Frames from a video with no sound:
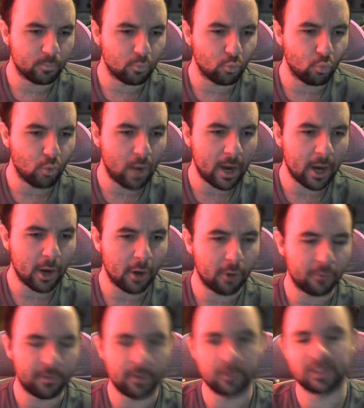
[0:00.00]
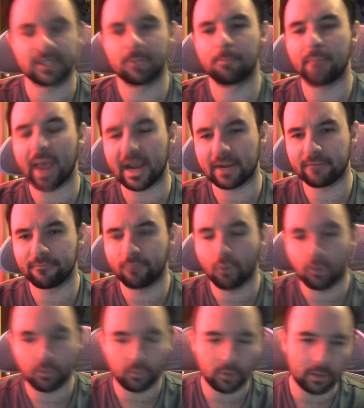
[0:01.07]
where there was some back and
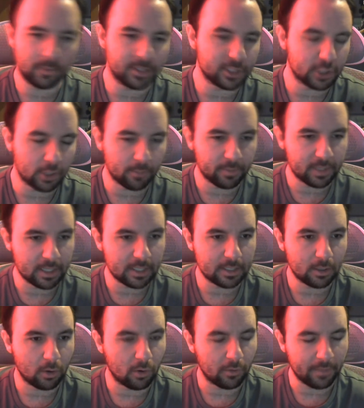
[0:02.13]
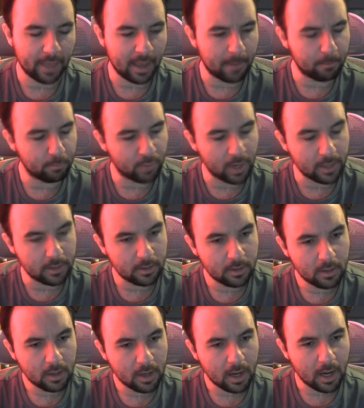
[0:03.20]
forth. We're going to be jumping into all that. But
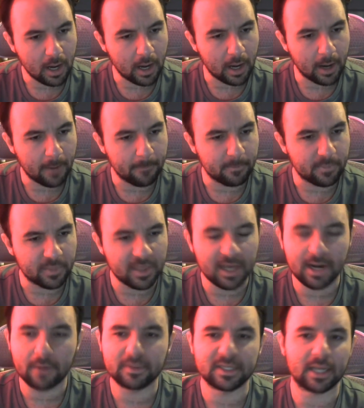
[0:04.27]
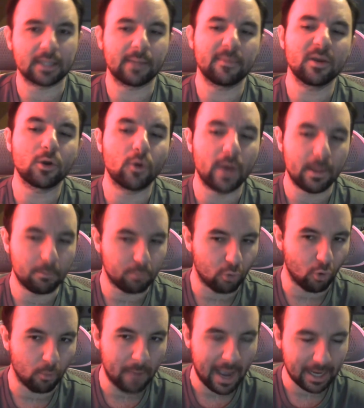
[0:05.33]
then I was like, let me go ahead and
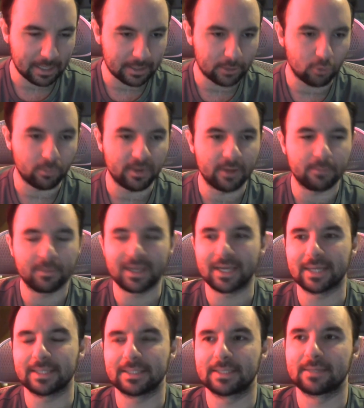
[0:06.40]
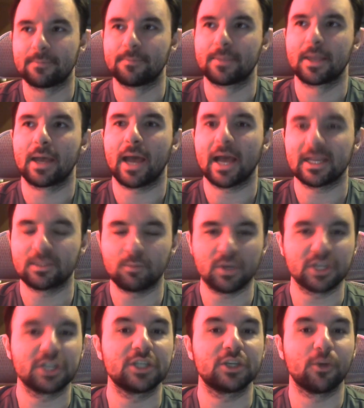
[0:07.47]
pull back a little bit because as
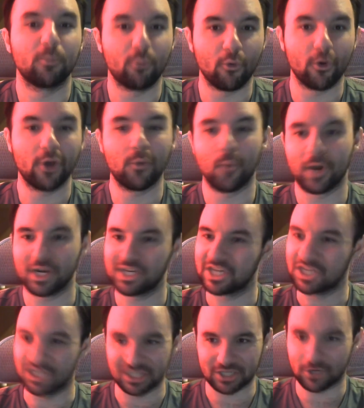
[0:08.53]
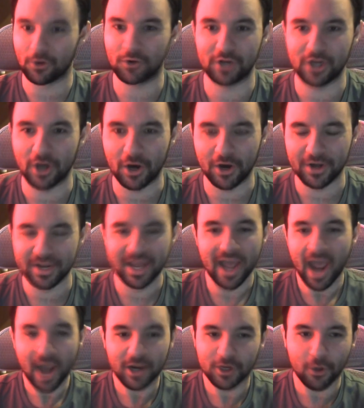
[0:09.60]
much as your boy wanted to just turn it on
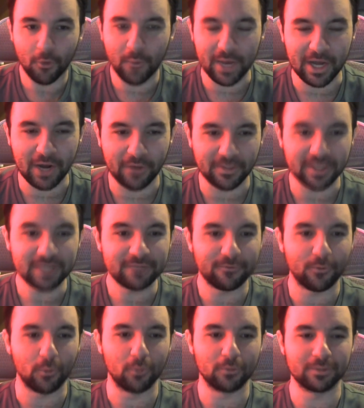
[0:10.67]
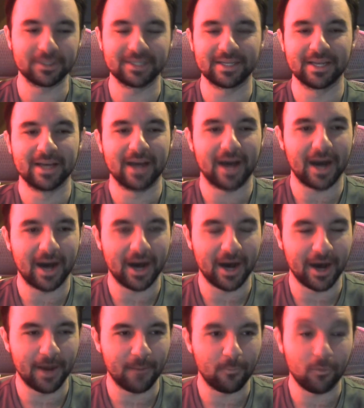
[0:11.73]
and go in on these fools,
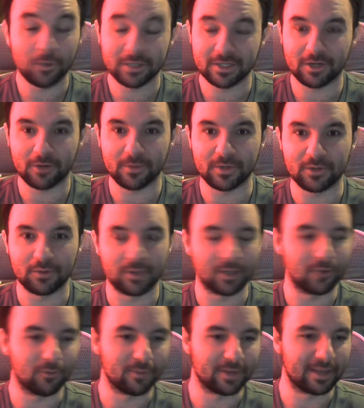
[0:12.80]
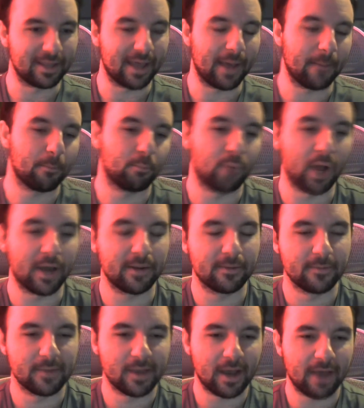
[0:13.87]
we're still going to be doing a little bit of that. But
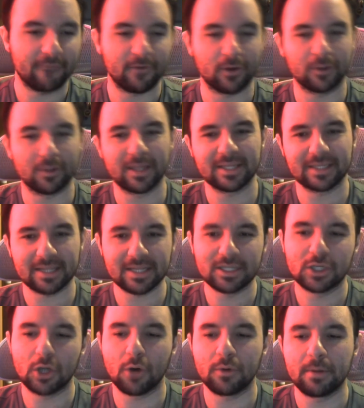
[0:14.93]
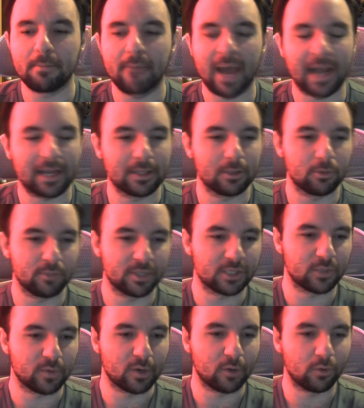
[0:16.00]
I figure let's tone it back a little bit
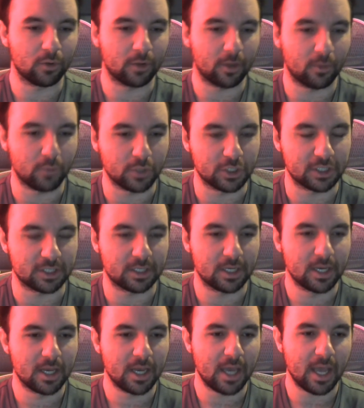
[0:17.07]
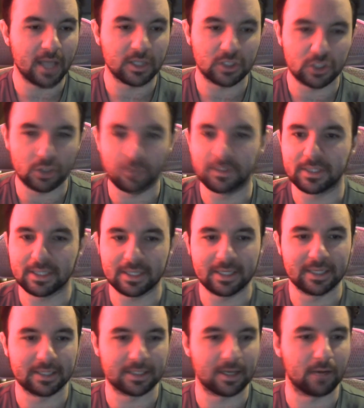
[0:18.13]
so we don't look like we're just insulting the
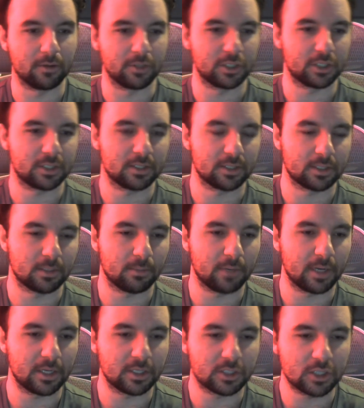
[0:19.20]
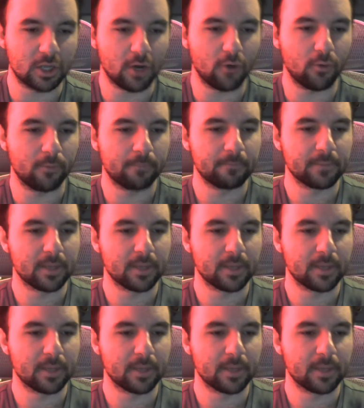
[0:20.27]
intelligence of somebody. So